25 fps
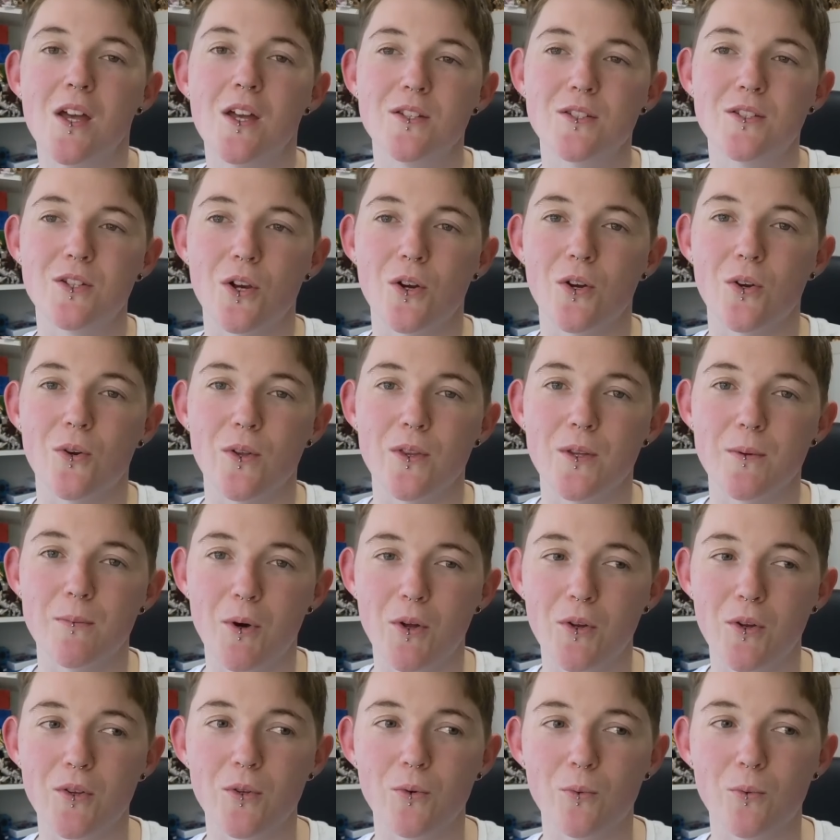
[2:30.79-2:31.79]
So the
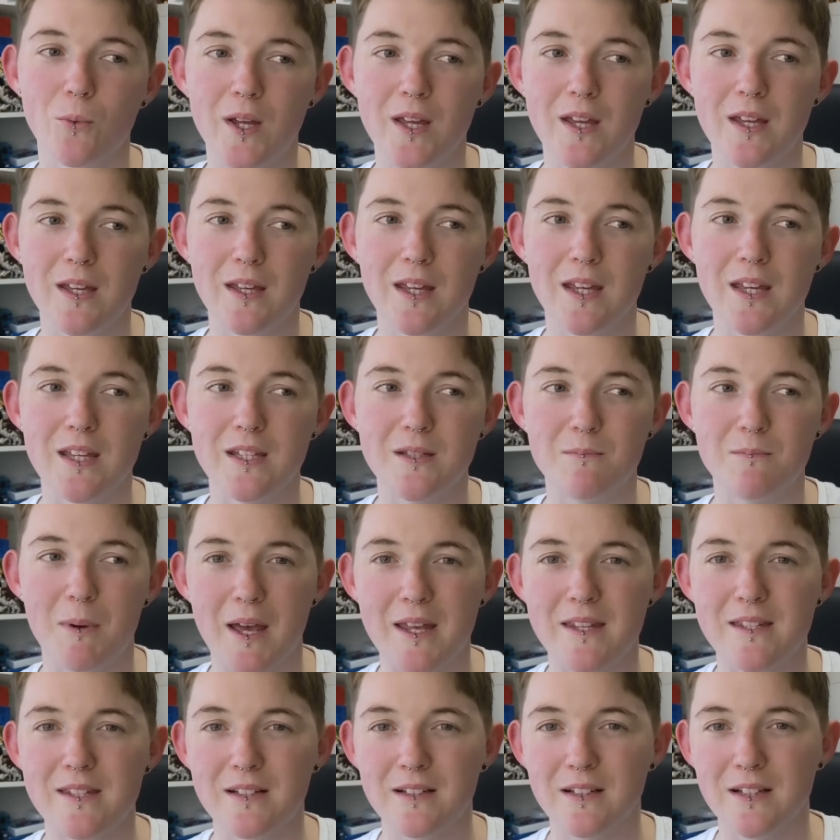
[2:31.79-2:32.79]
mod of the week is
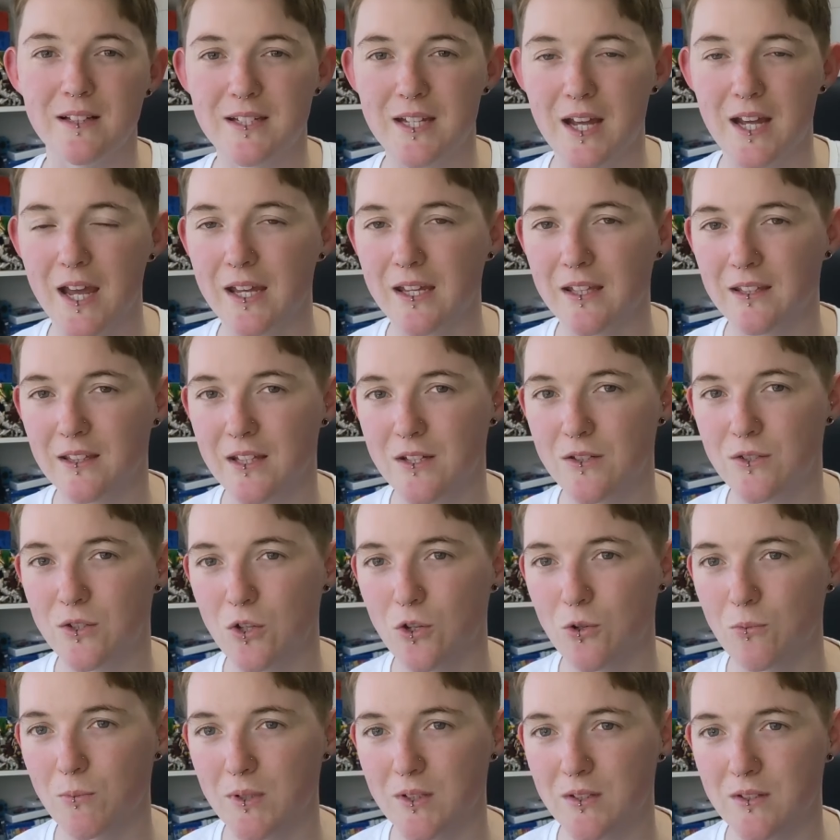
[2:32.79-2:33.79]
basically taking these
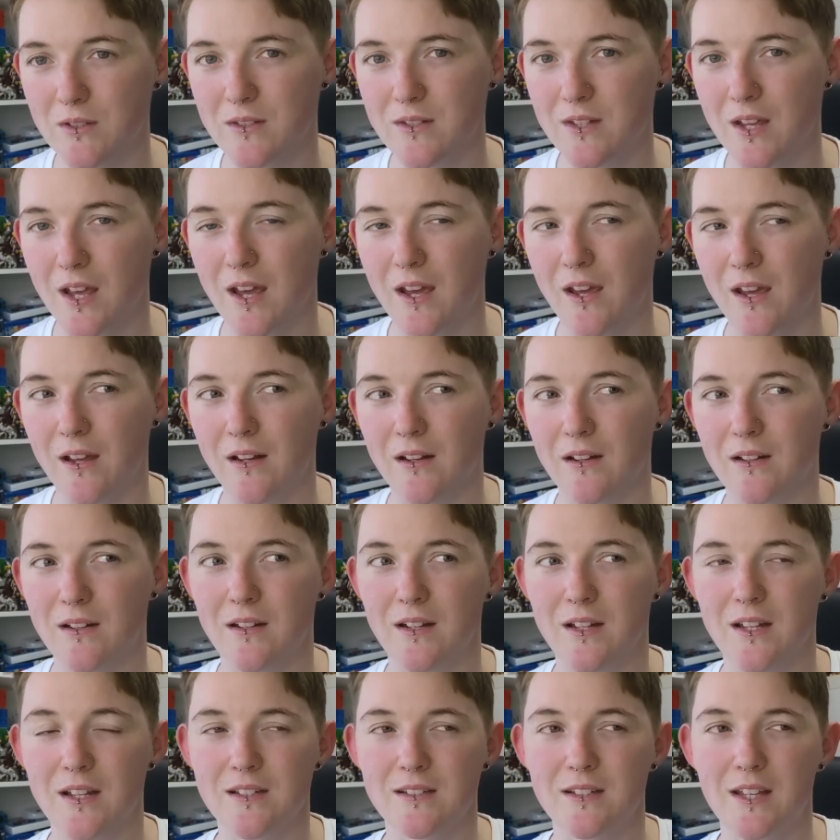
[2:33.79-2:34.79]
humans and
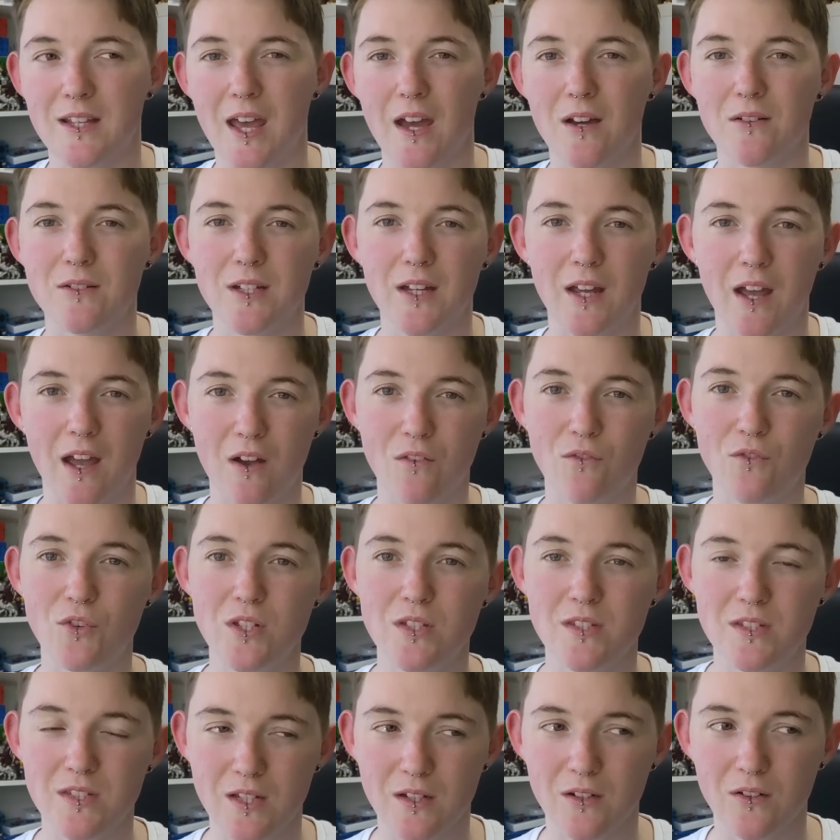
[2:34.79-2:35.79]
is counting every
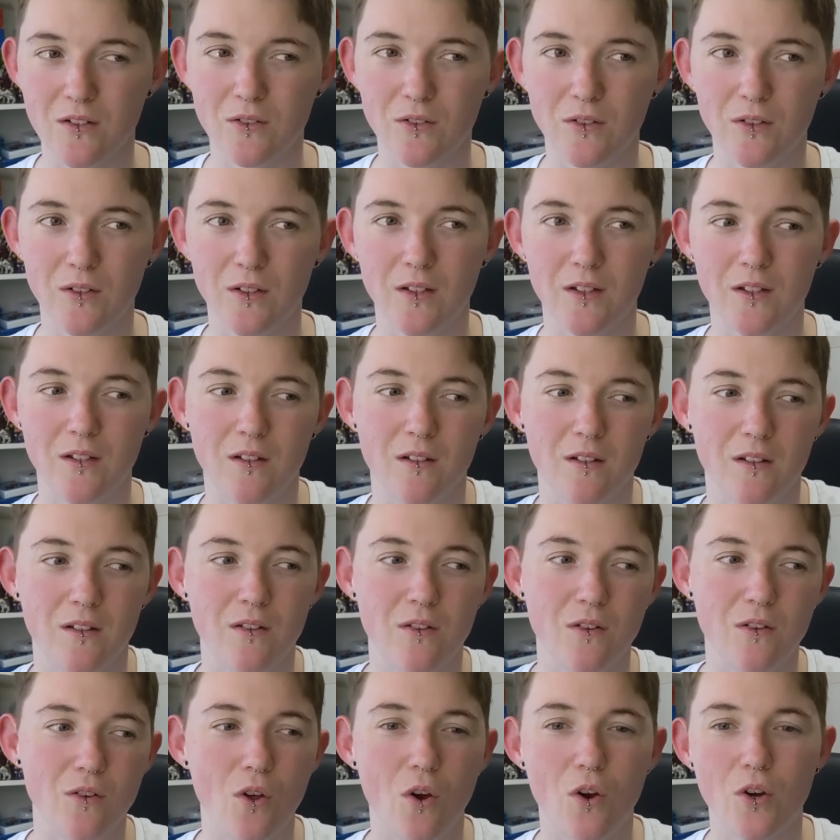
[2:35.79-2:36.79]
single
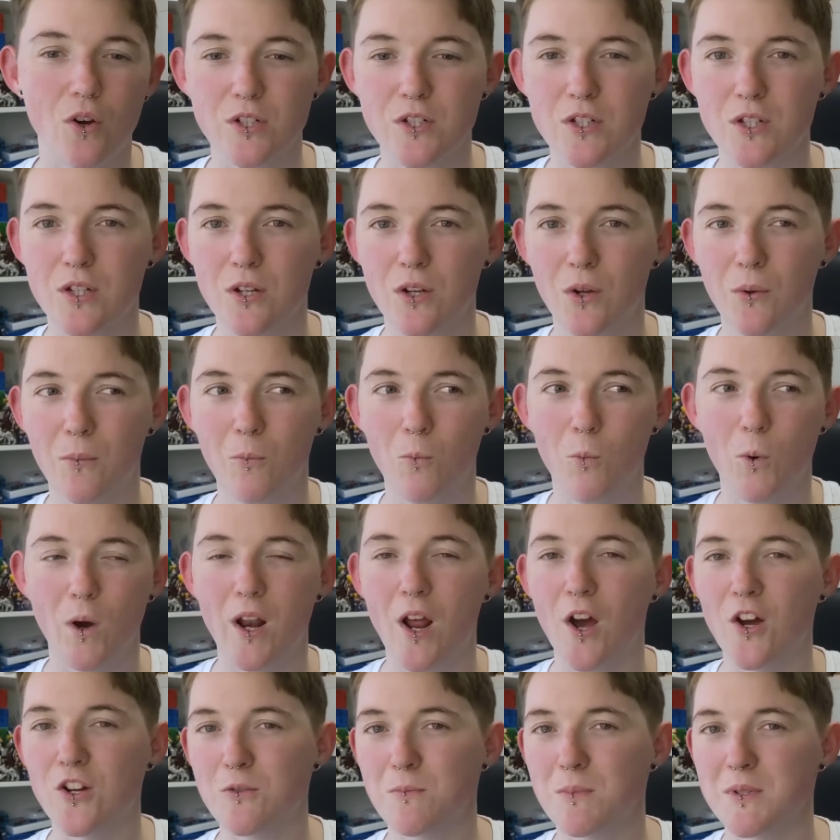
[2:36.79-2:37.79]
not
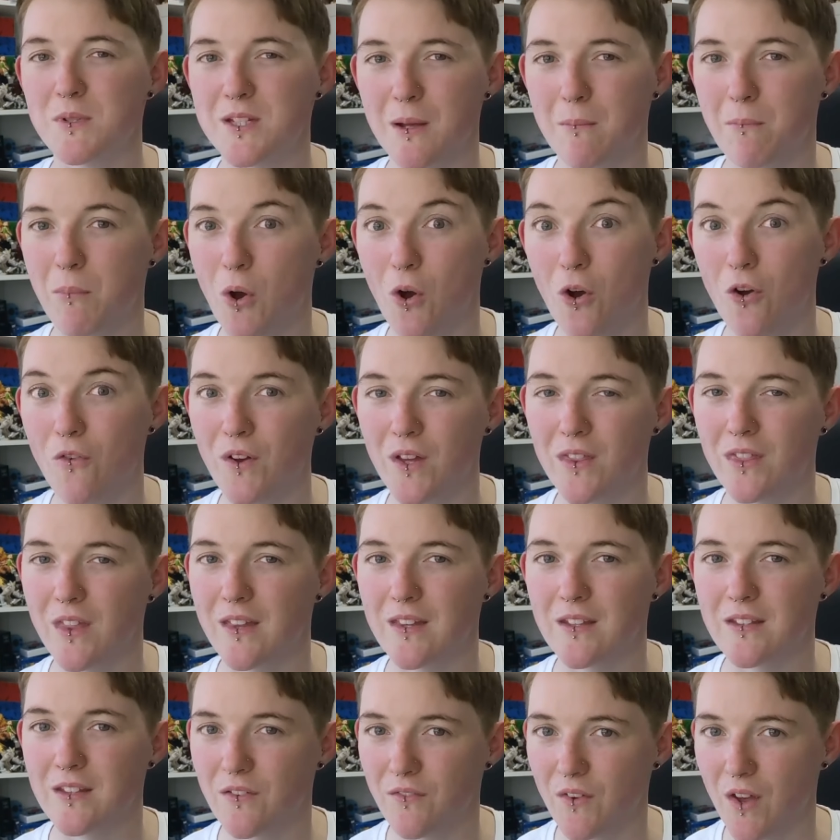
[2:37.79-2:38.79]
100% perfect
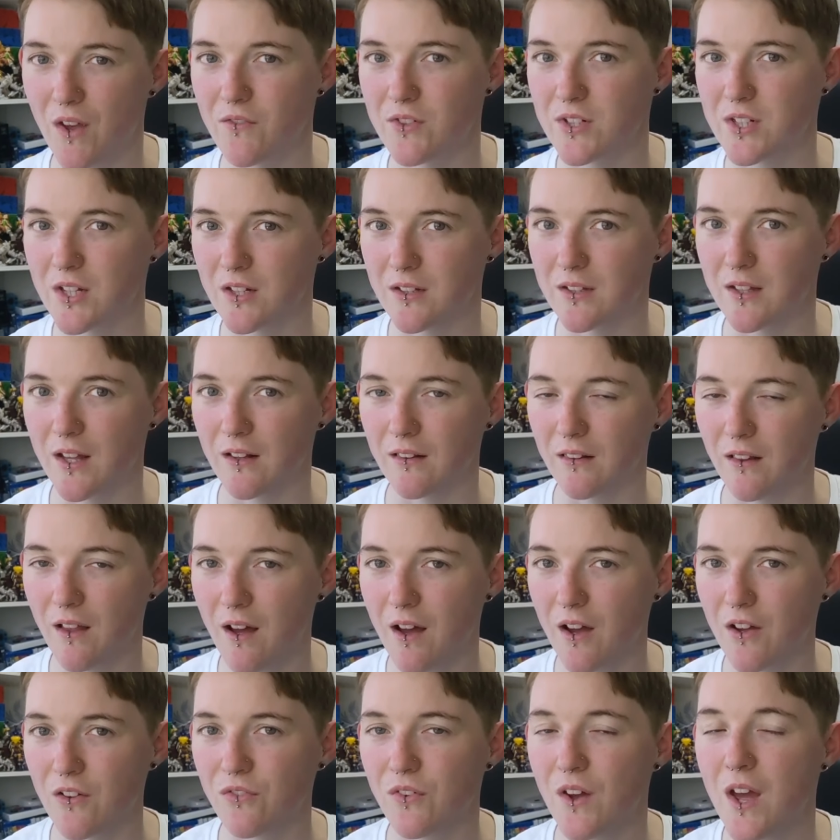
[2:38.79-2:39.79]
thing that they've ever done in their
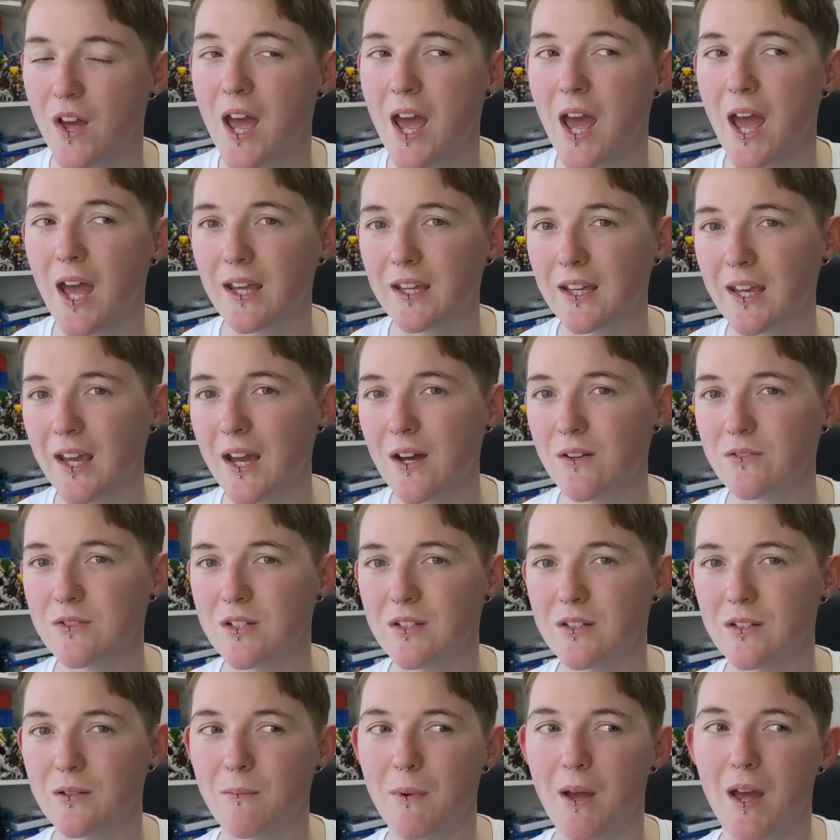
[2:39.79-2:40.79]
life and
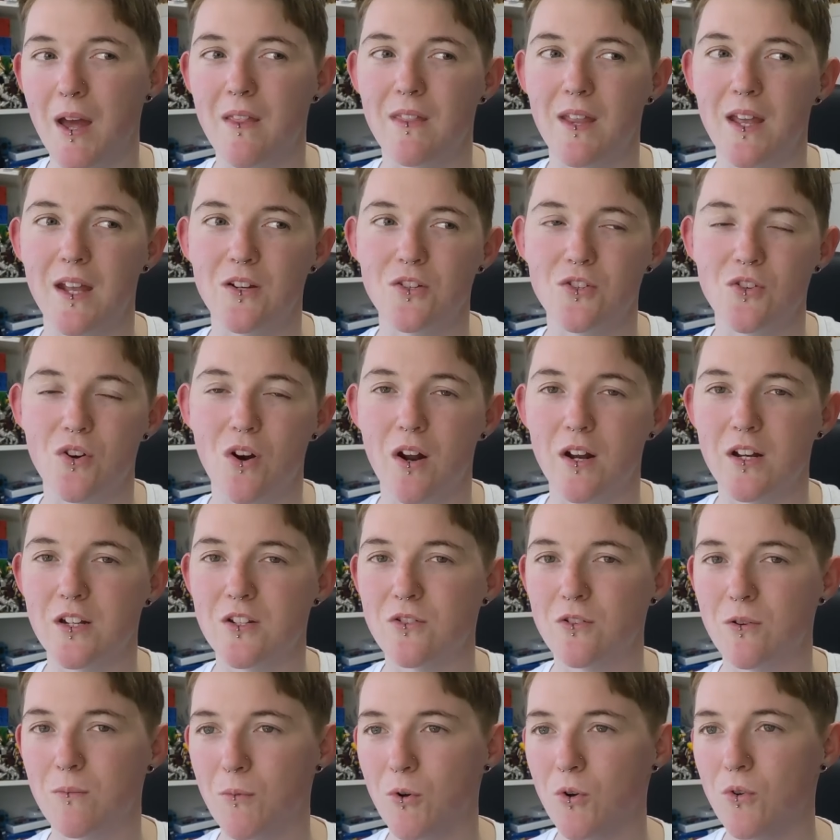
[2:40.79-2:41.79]
counting them and then trying
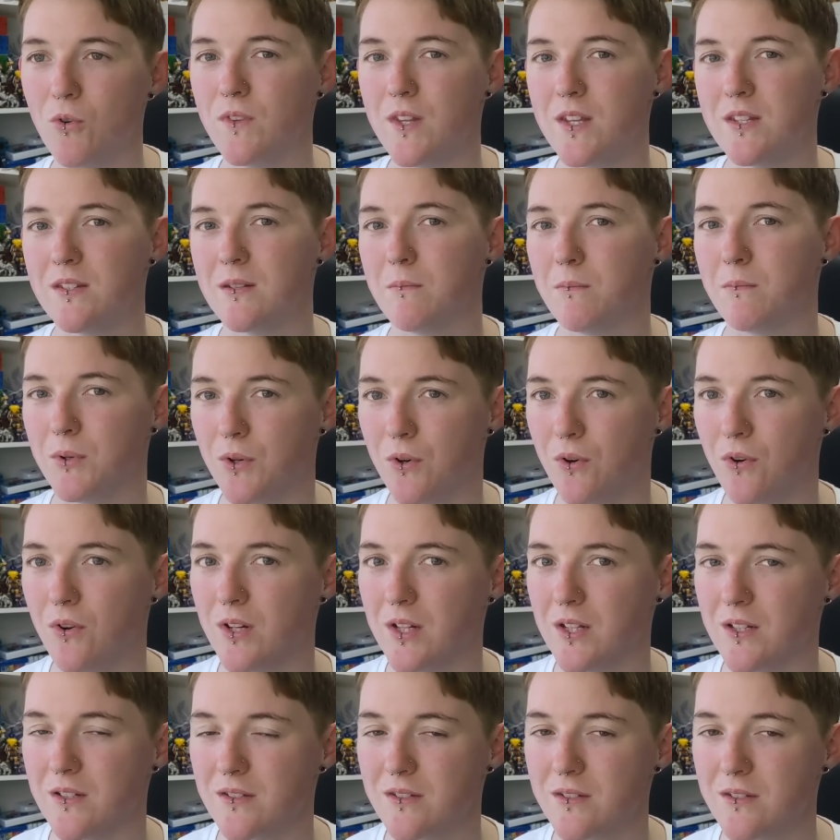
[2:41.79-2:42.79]
to remove these
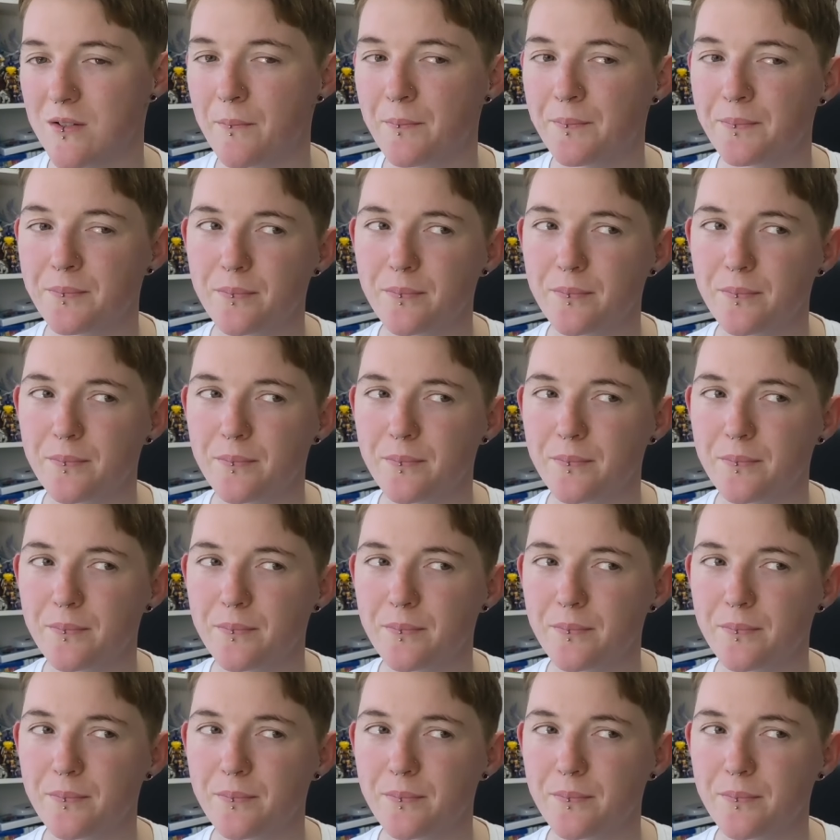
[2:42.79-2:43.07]
impurities.